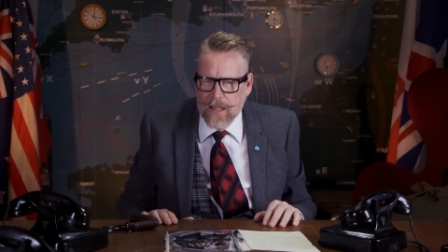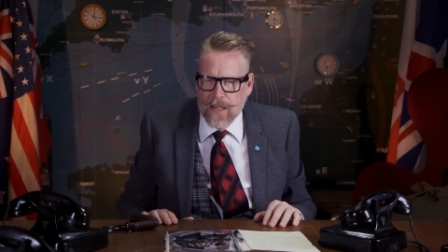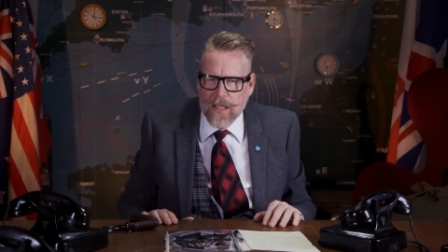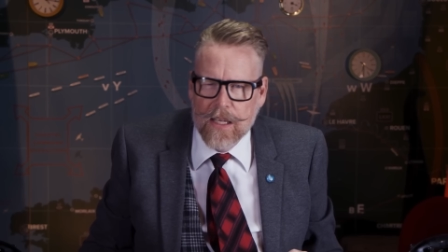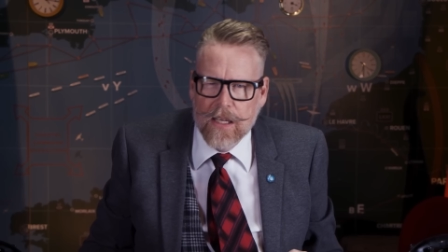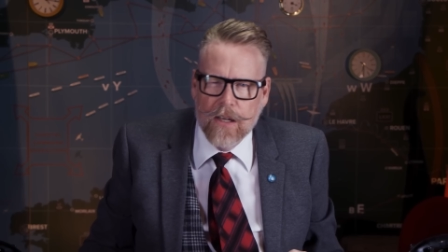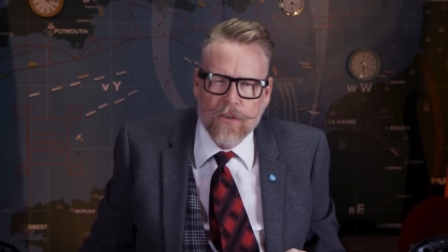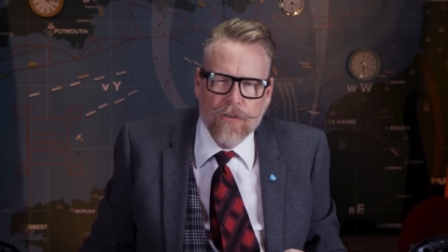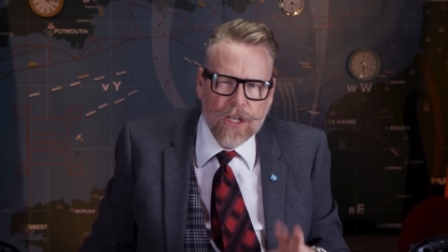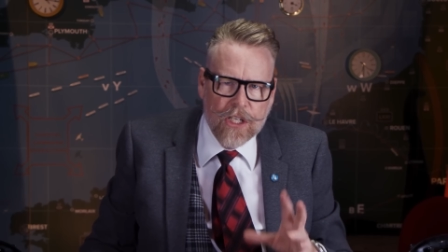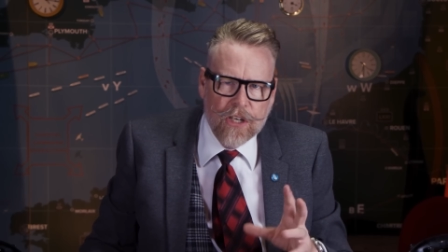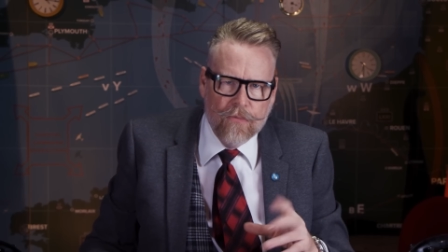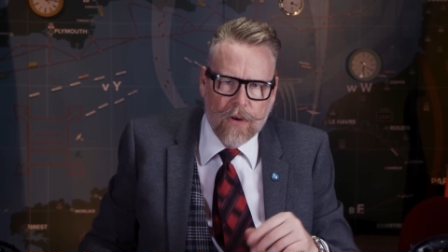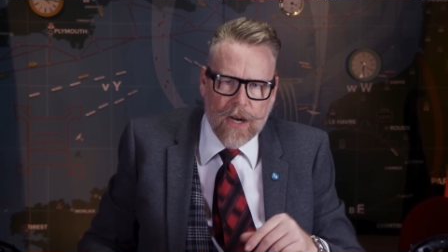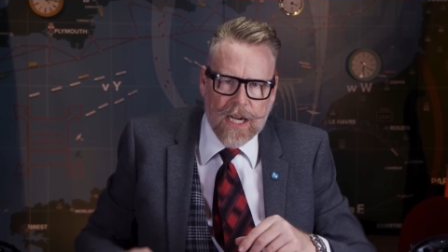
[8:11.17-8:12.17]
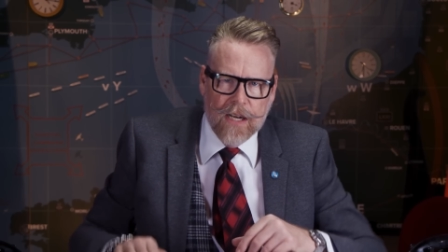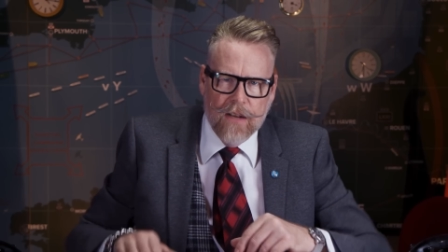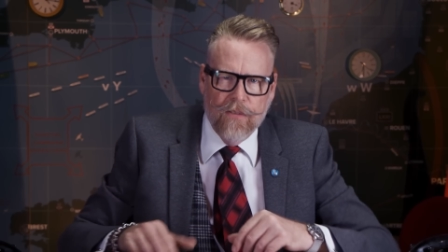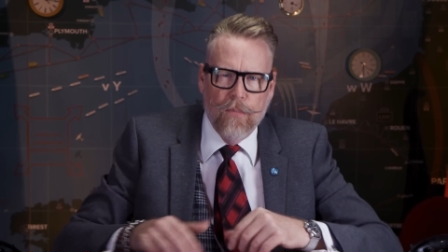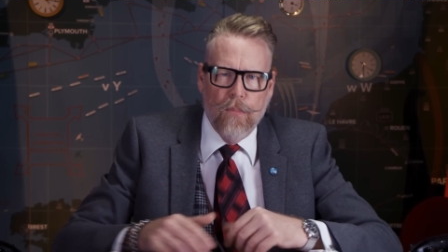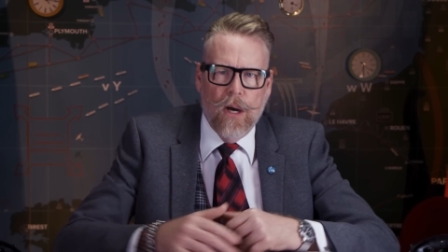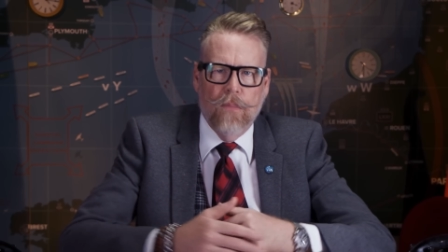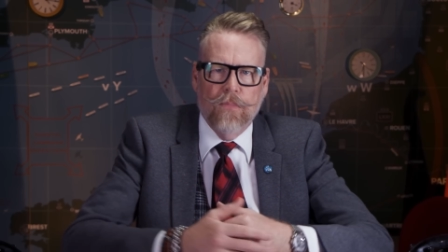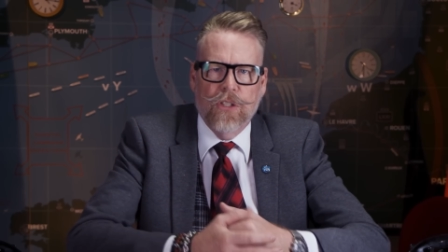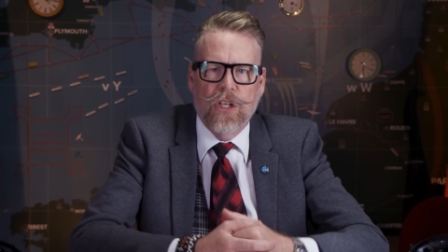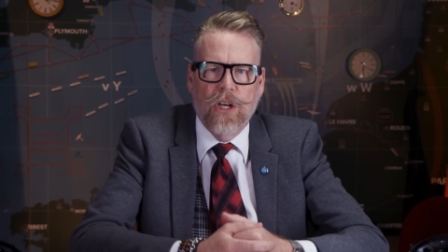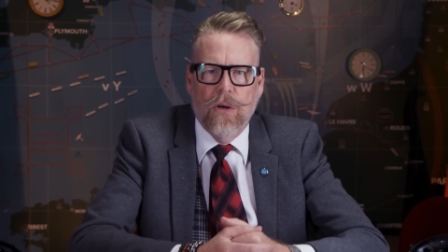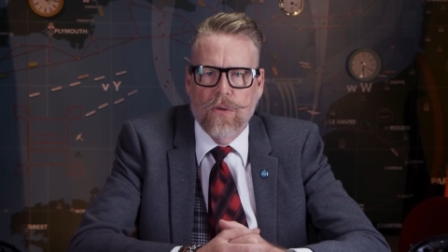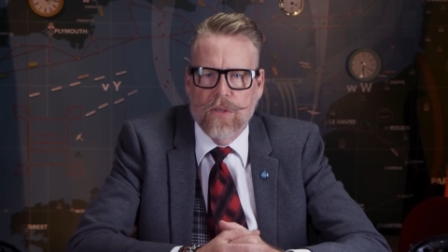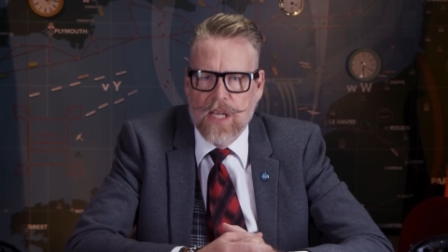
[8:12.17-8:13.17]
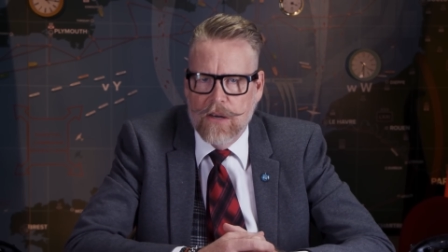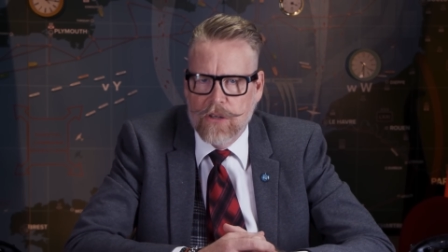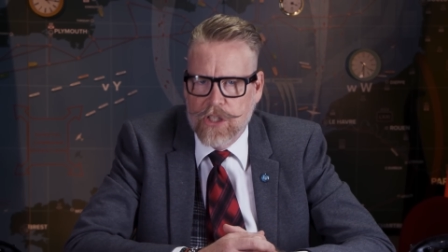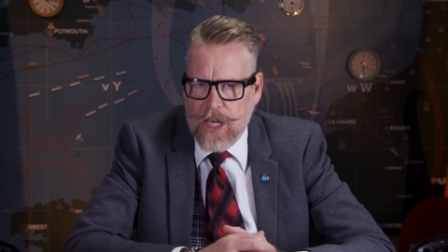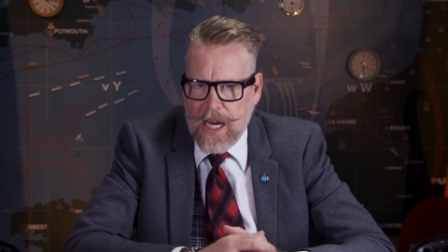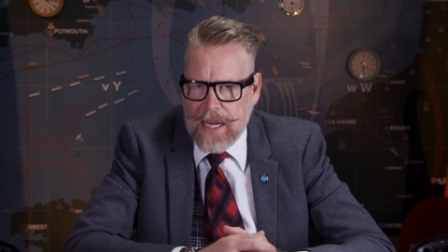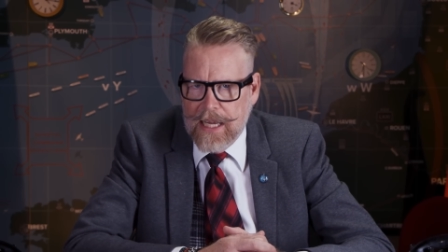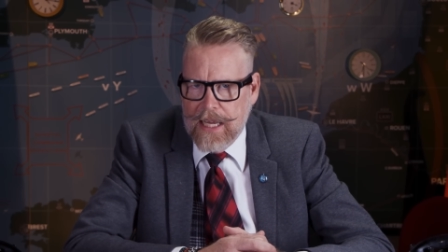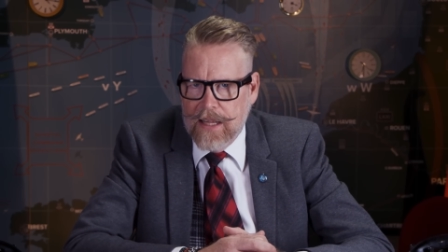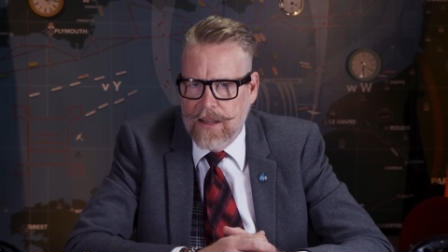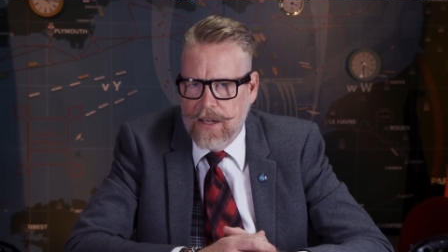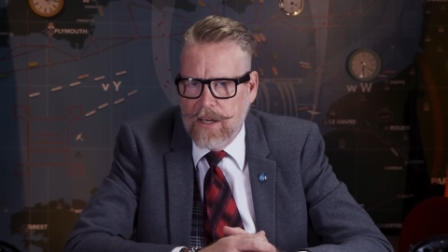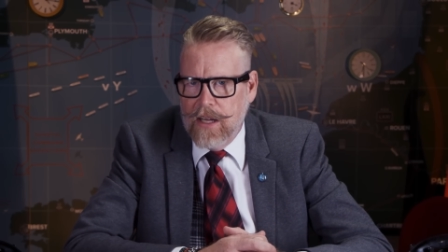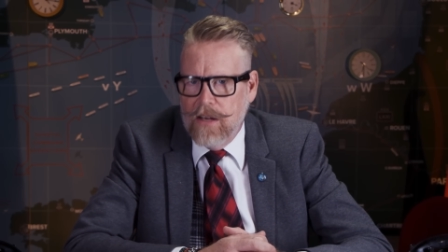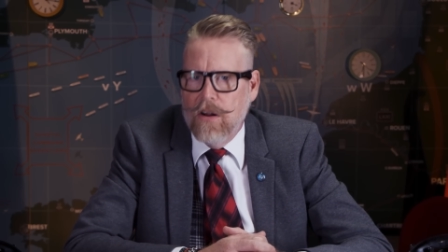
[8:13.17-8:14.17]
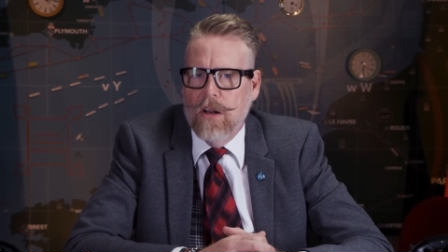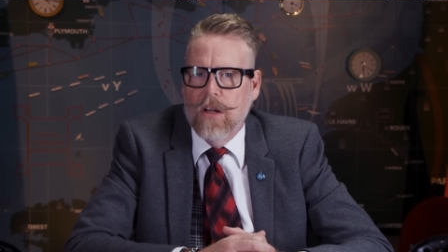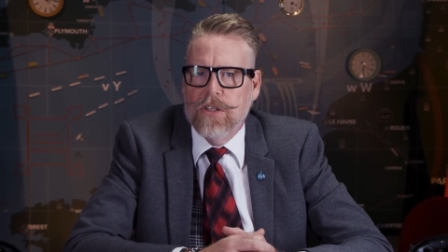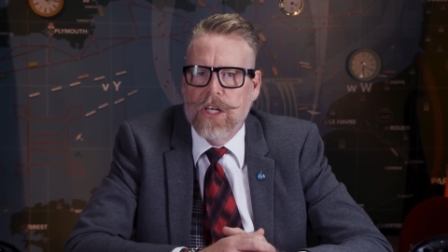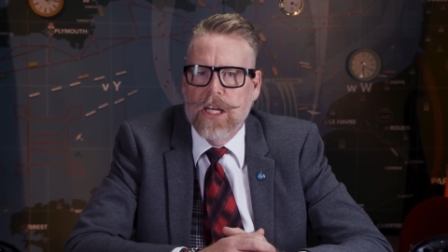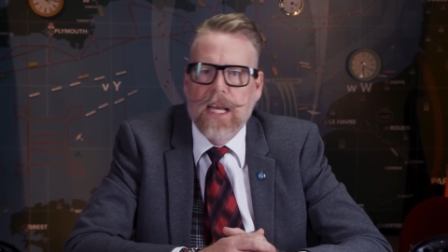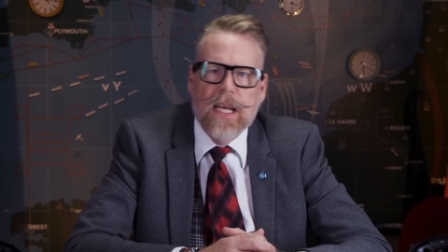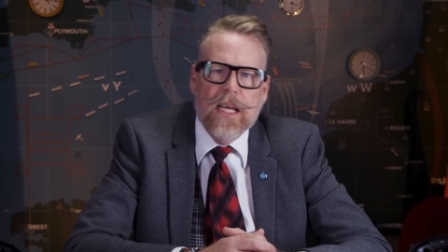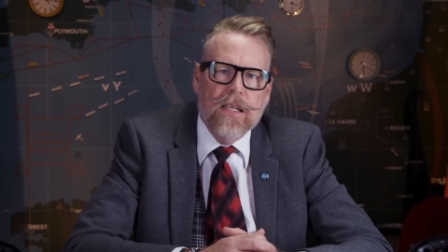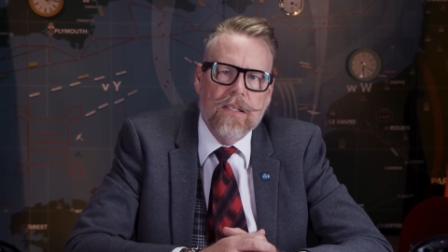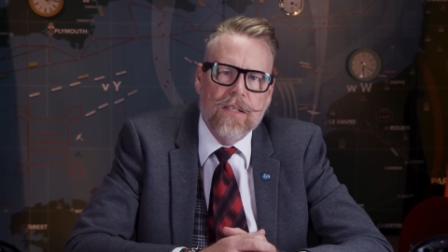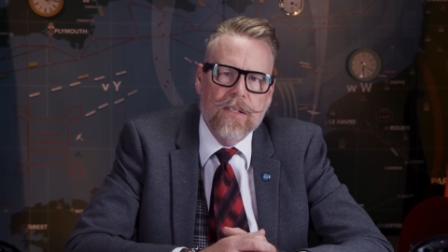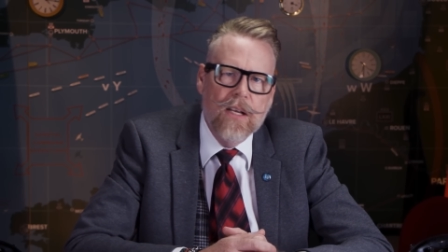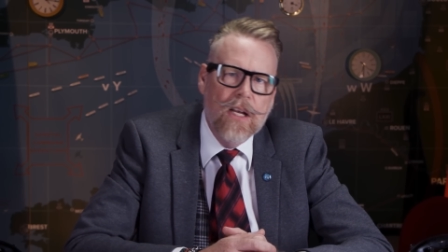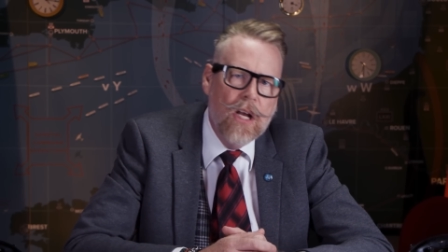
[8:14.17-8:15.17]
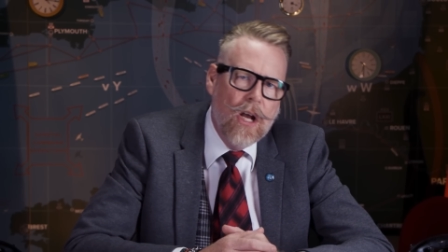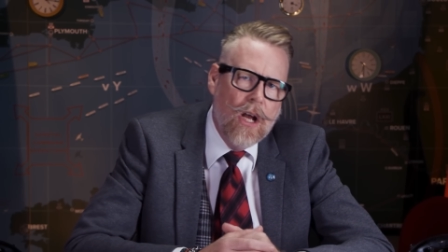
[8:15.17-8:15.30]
The attrition rate of the bombs shows how shaky the technology is.